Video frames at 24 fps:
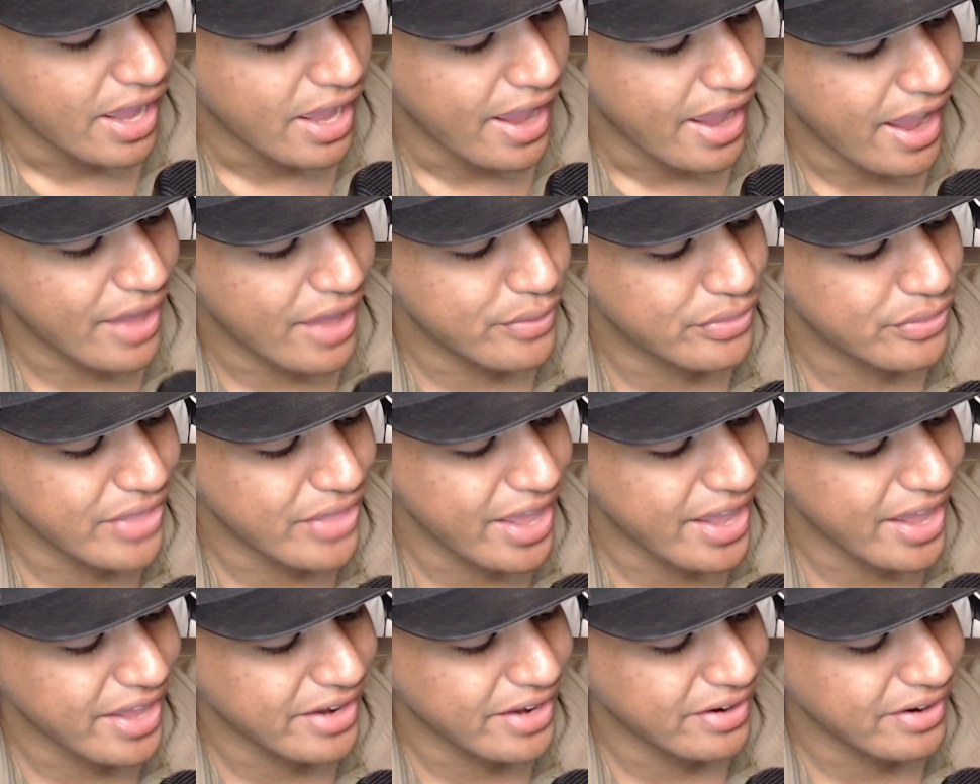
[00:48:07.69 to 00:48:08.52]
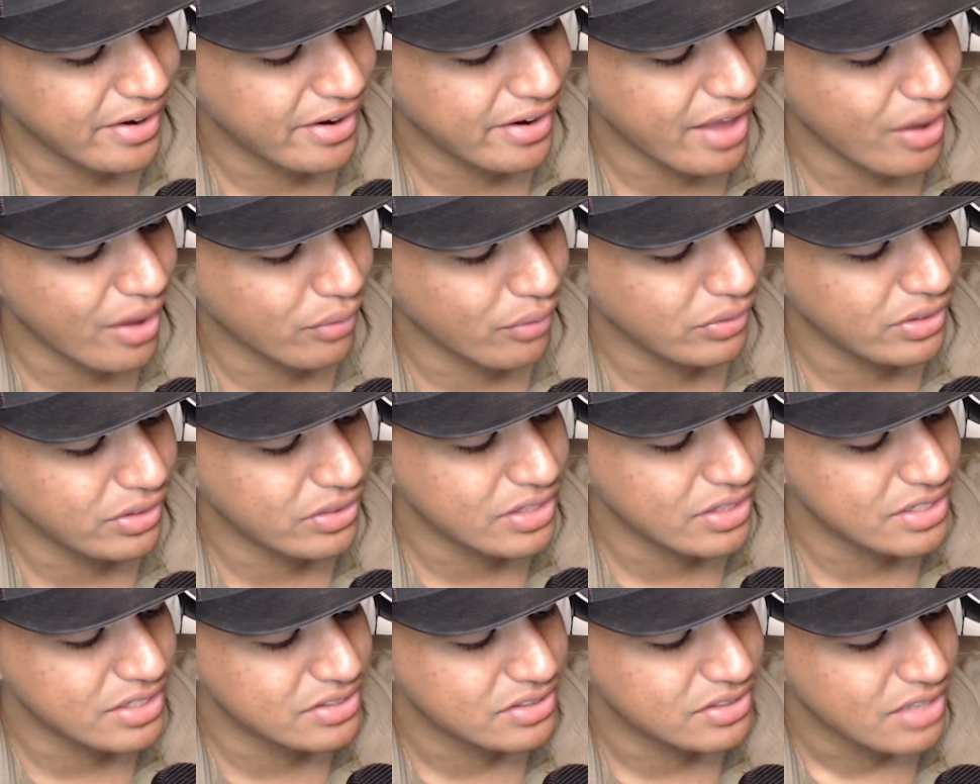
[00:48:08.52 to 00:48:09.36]
And then, not only
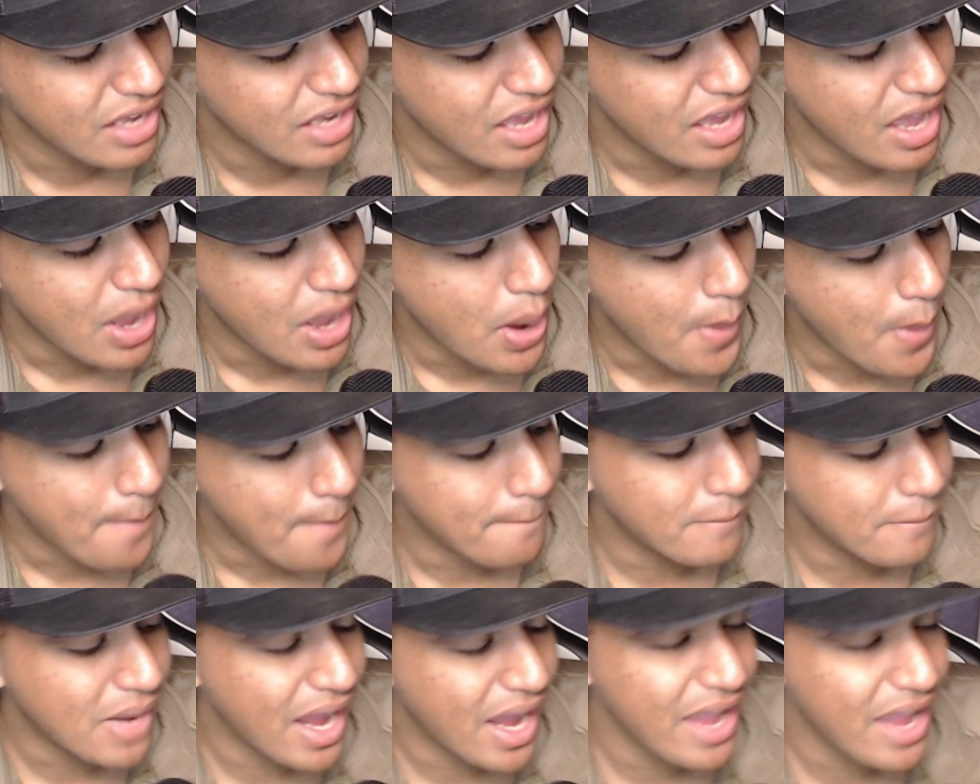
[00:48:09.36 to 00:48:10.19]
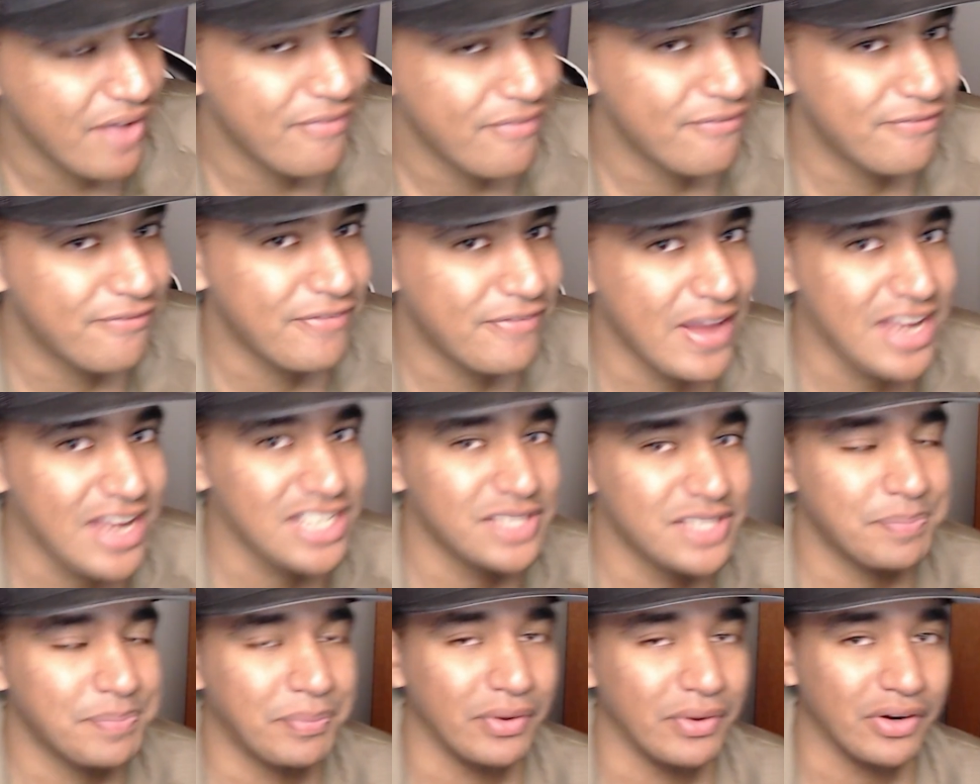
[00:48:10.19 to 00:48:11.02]
this, my
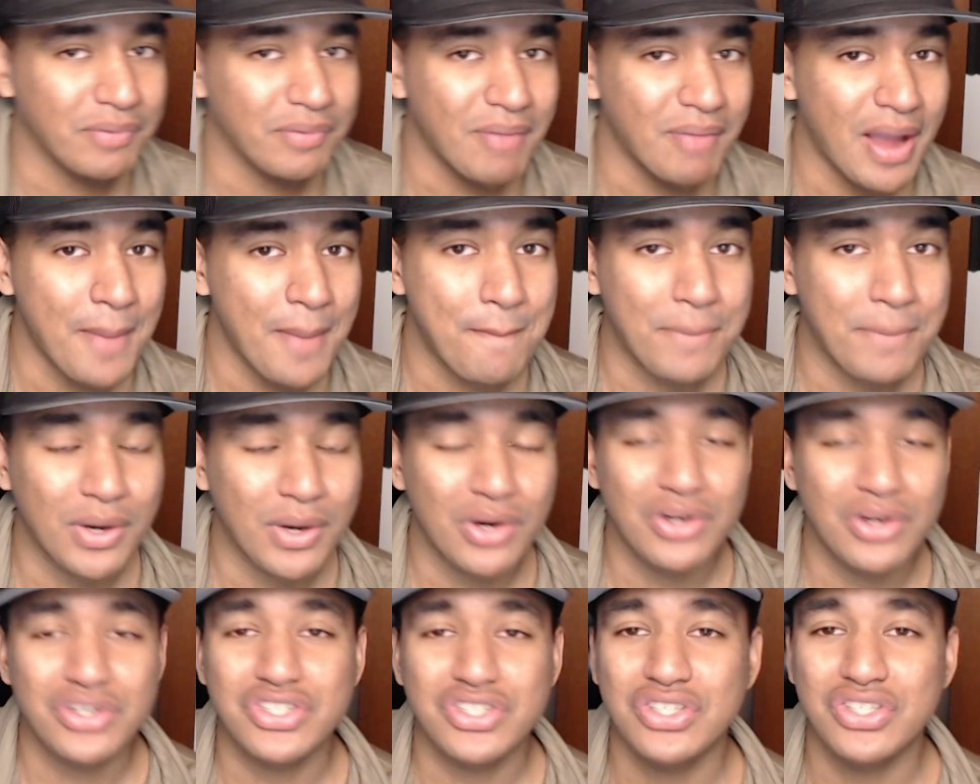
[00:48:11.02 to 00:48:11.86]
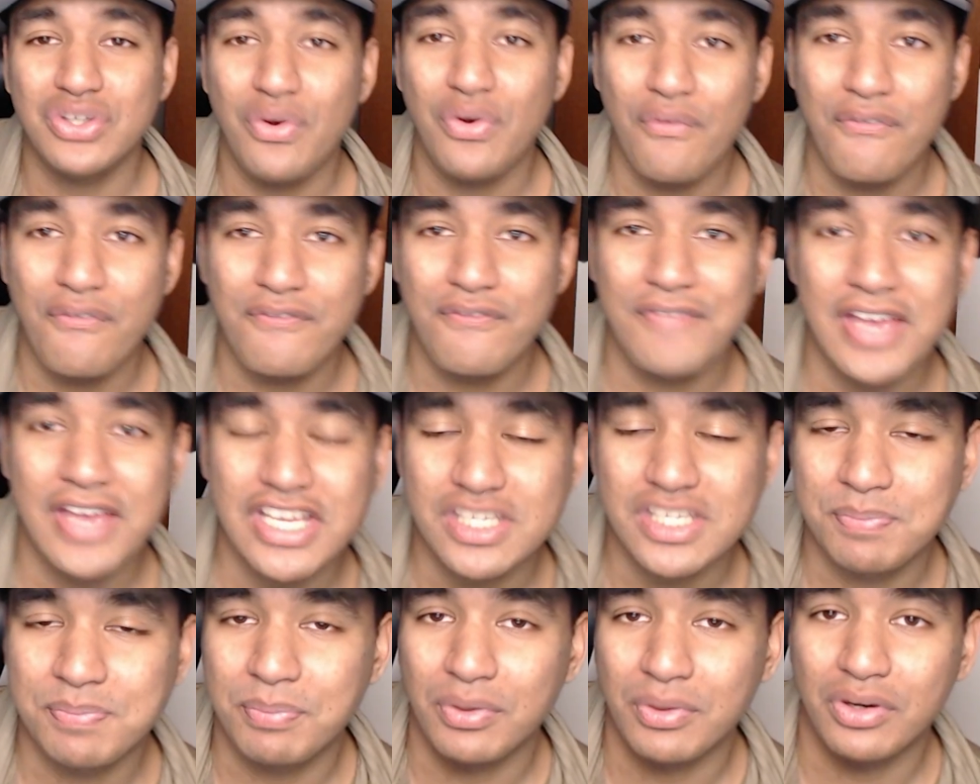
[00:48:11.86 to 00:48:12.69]
Facebook, my personal
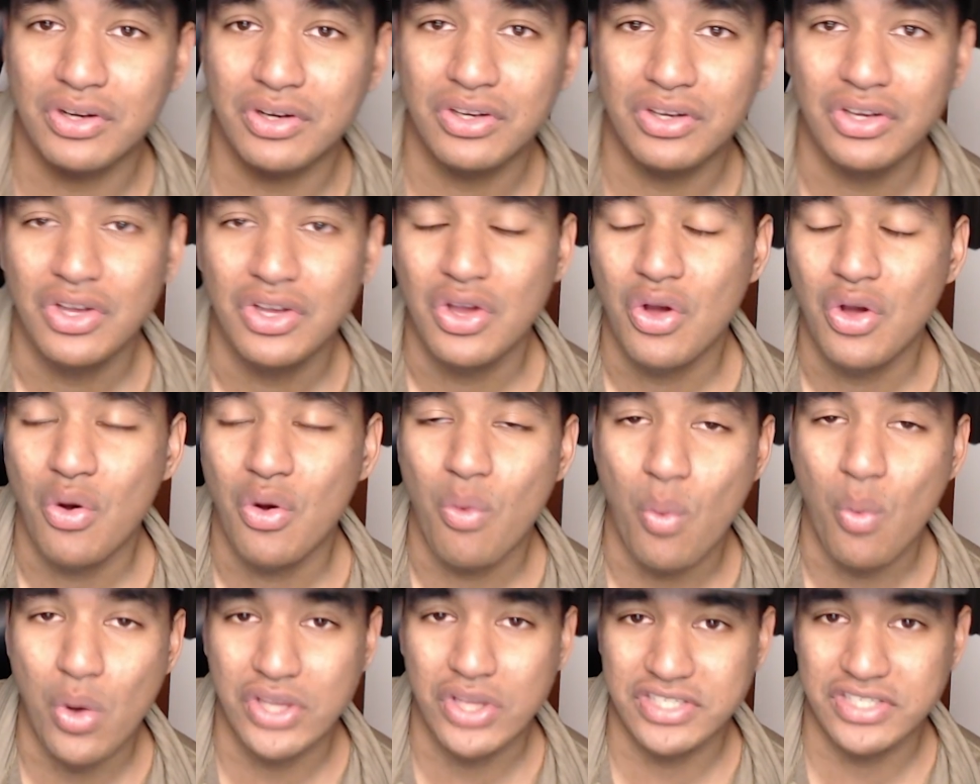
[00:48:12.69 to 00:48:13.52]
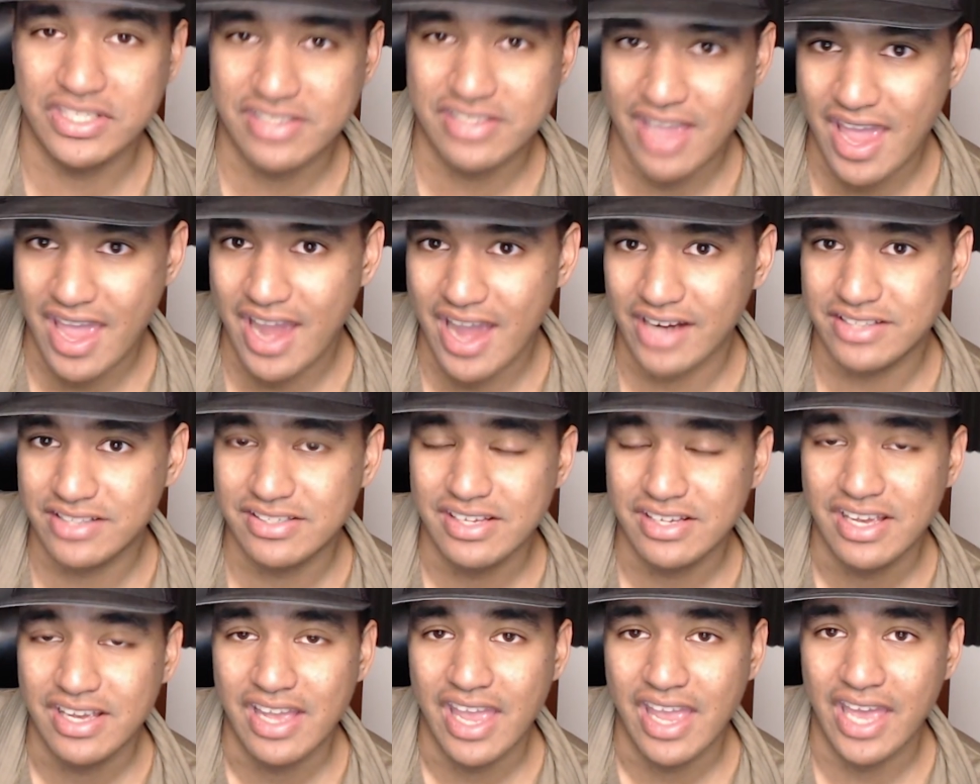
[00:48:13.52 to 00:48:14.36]
Facebook was attacked
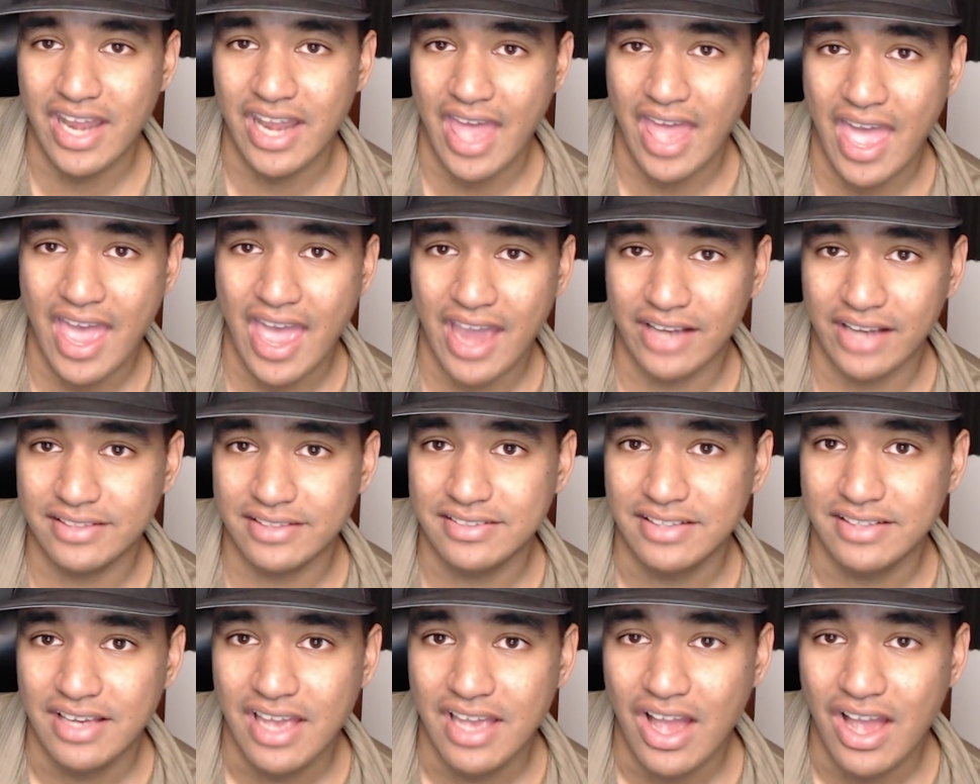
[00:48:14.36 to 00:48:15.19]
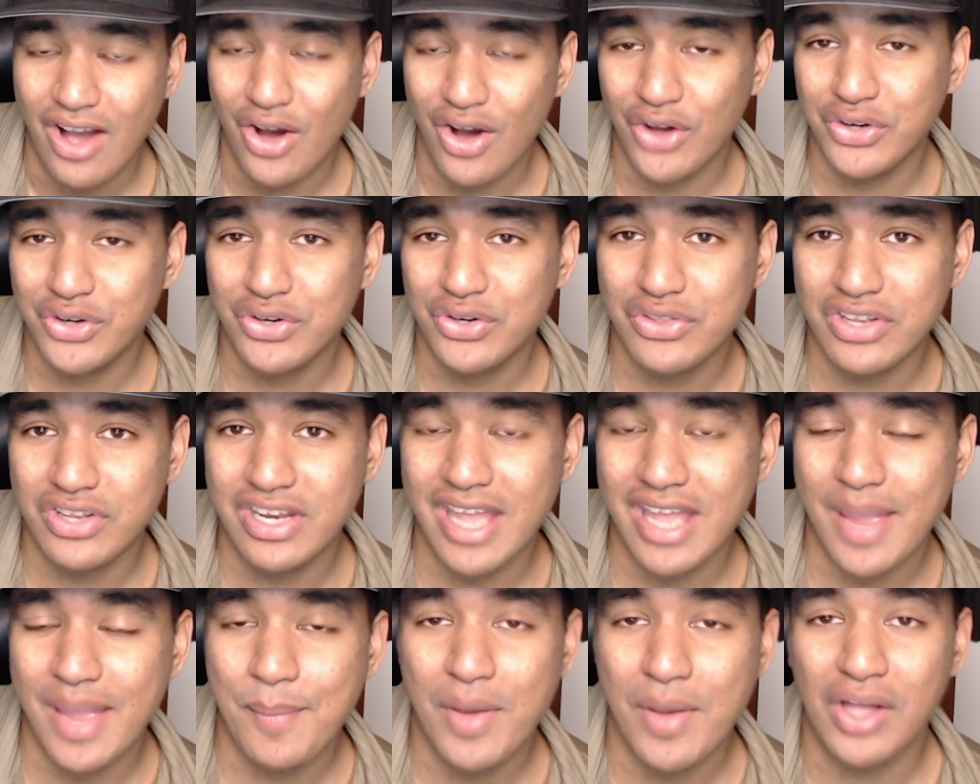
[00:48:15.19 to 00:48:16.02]
and hacked under the
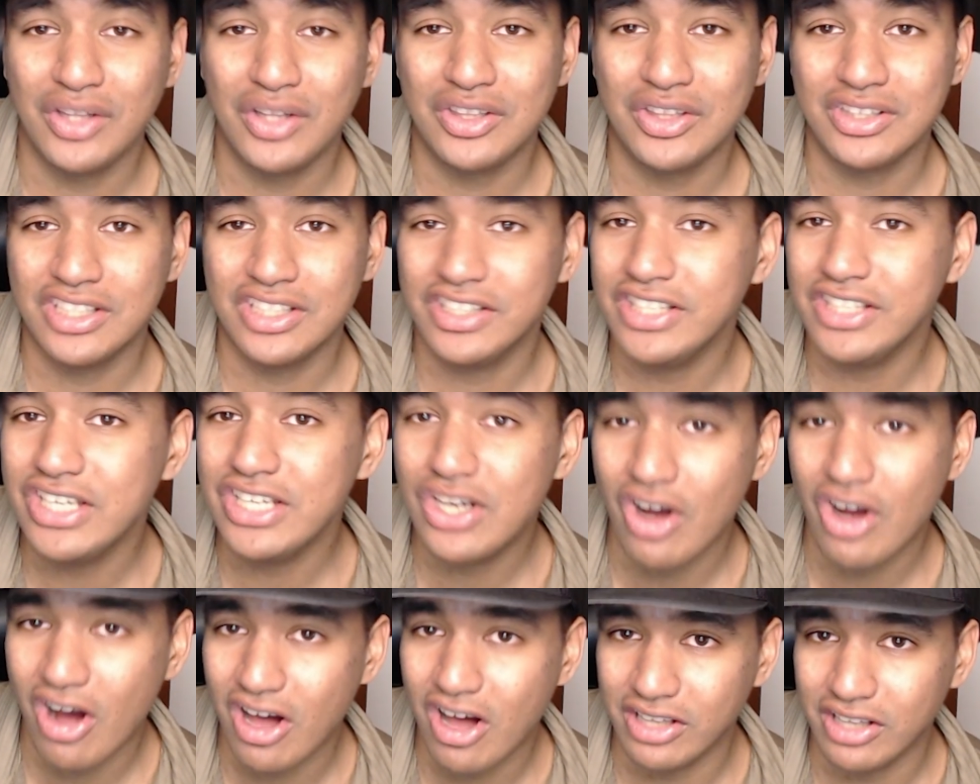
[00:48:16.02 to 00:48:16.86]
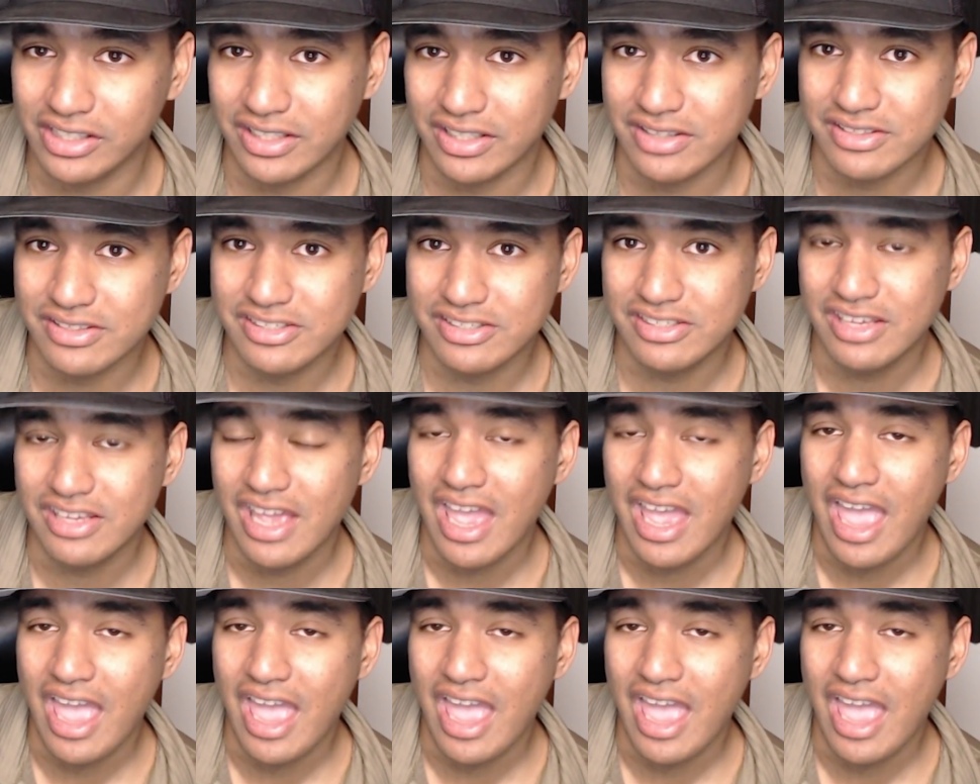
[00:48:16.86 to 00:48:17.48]
name Lily Collins,